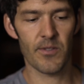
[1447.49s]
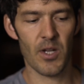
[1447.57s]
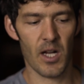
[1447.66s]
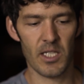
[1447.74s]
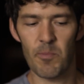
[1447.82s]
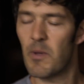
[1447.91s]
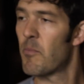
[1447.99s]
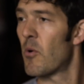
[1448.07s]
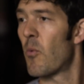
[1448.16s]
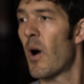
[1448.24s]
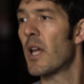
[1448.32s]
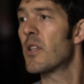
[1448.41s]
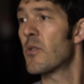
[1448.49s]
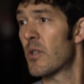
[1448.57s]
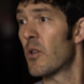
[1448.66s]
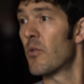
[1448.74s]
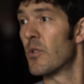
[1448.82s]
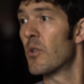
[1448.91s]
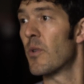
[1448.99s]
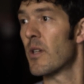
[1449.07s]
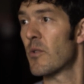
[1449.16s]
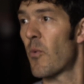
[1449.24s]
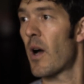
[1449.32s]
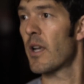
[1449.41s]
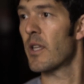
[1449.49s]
talk to people, why do you still do this?